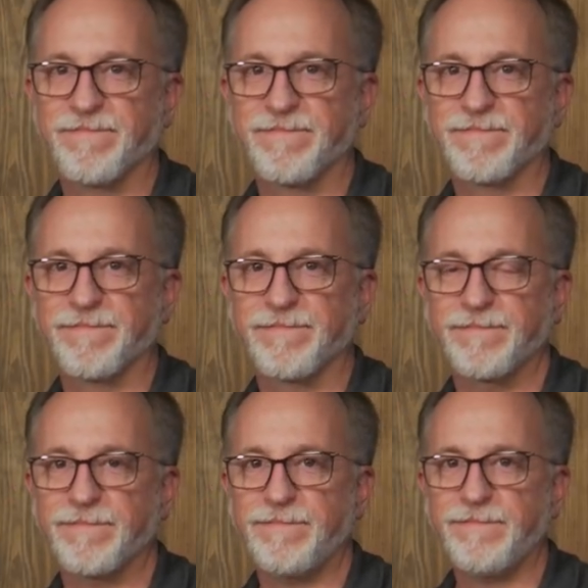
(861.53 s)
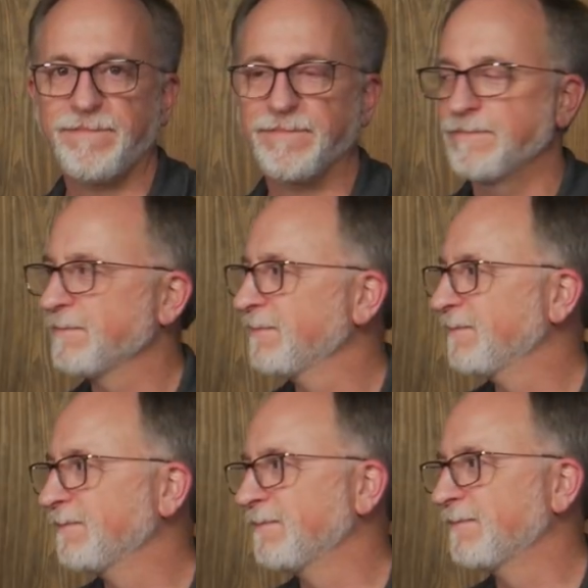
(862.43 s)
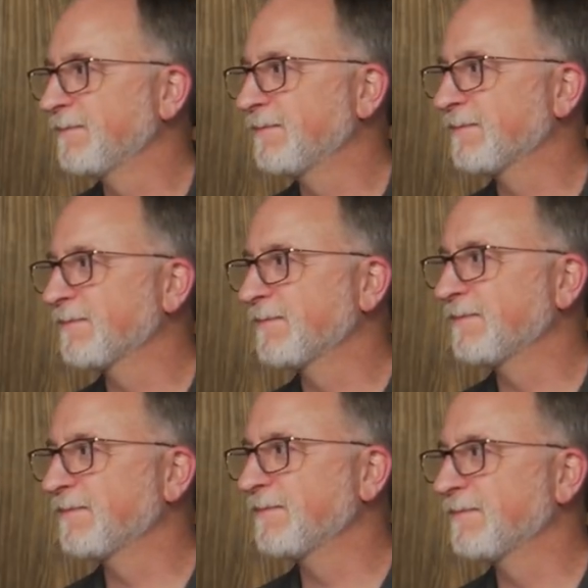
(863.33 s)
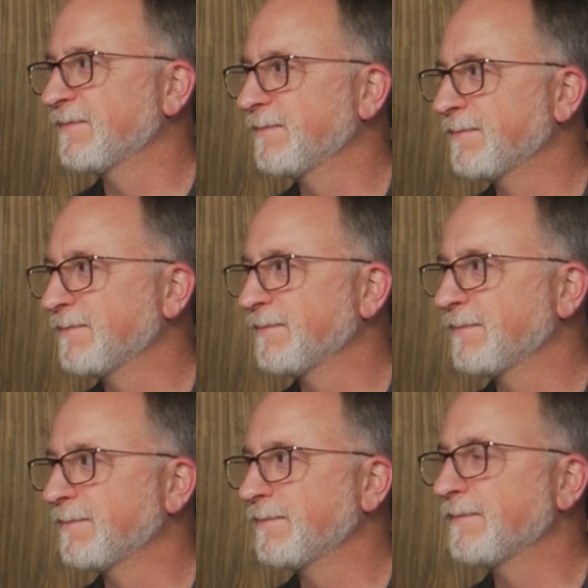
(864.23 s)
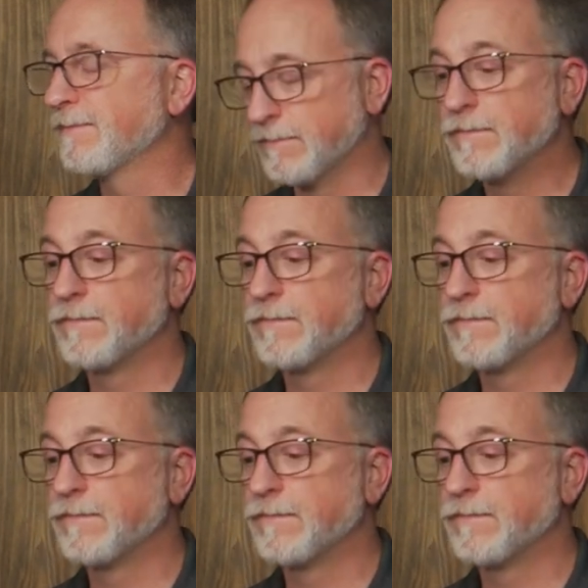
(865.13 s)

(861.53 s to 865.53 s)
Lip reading: [no speech]